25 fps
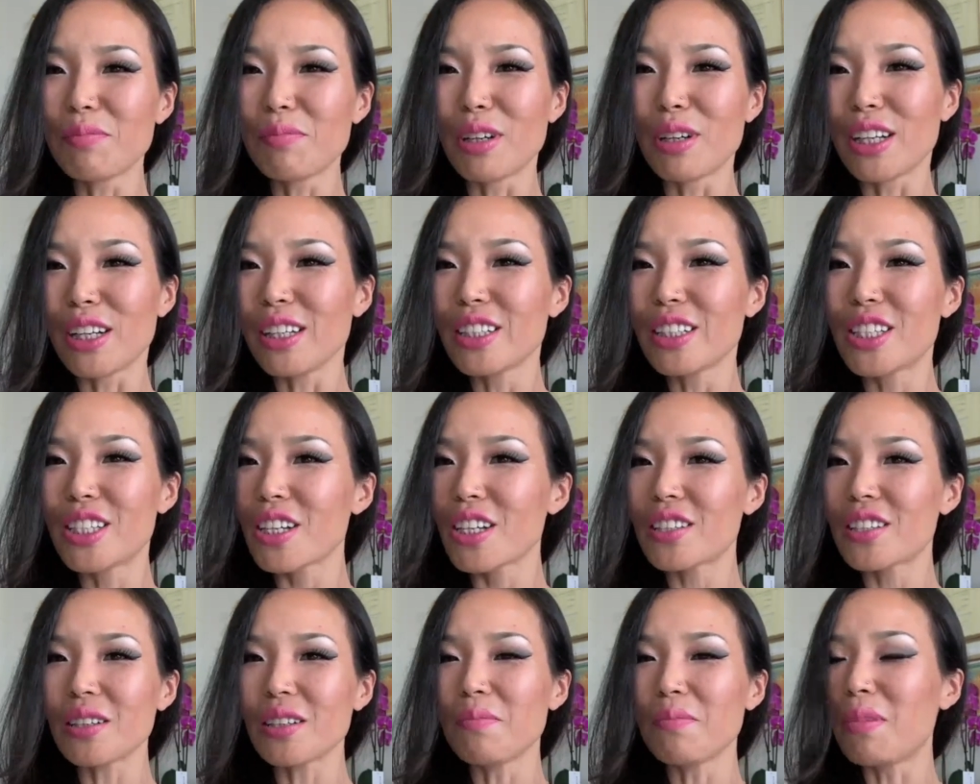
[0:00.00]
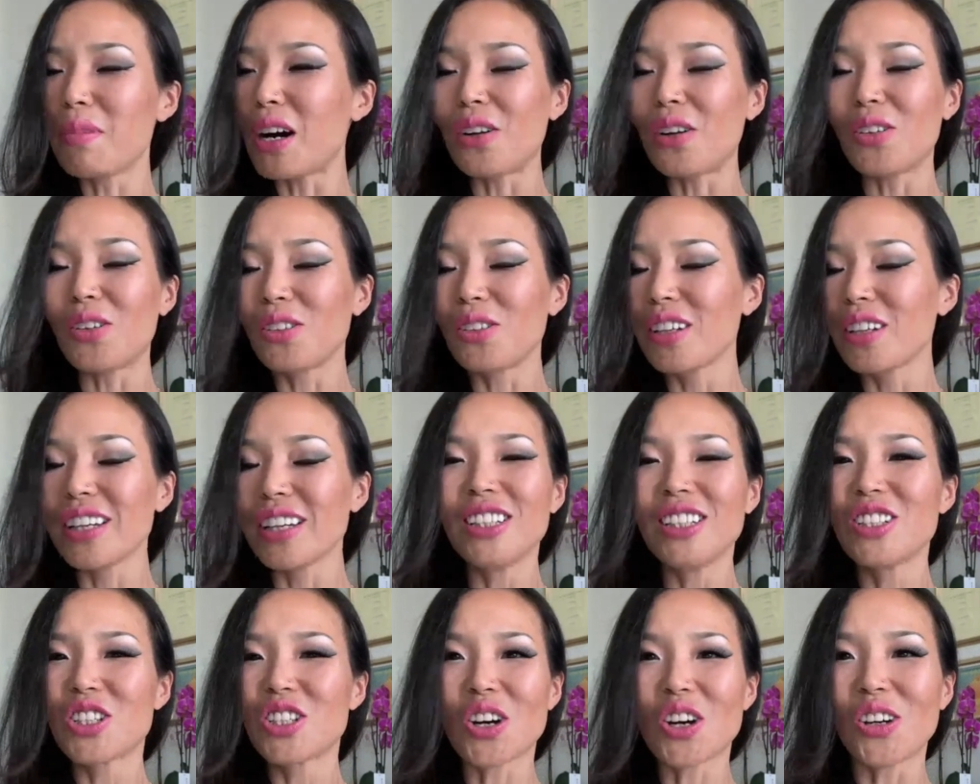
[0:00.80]
but it's just about
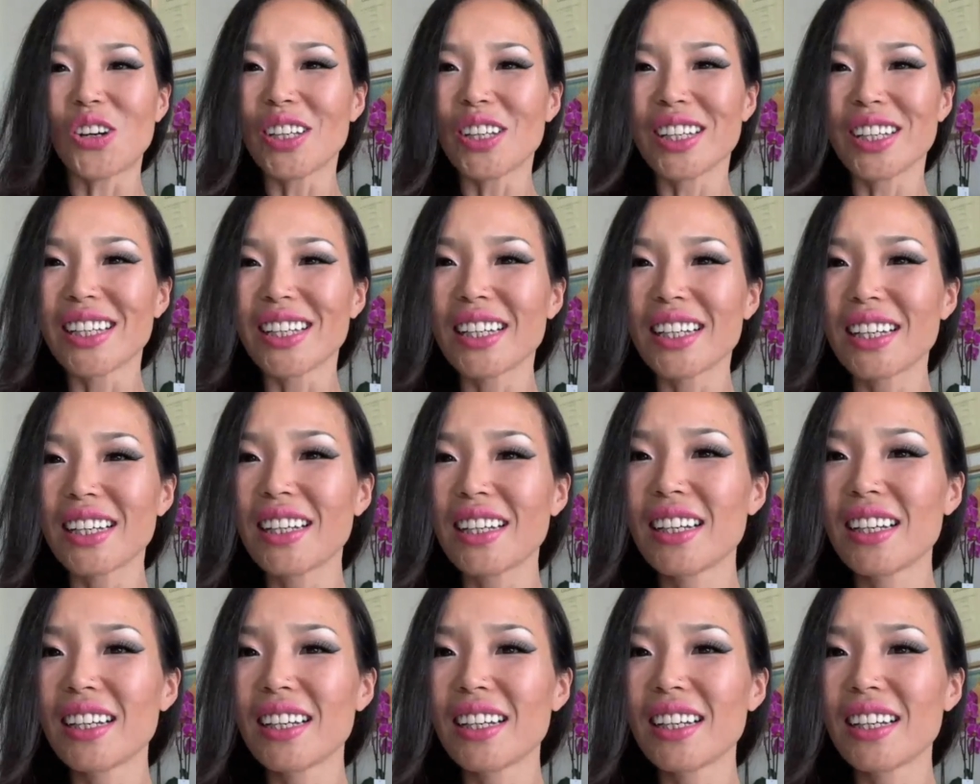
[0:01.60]
enjoying.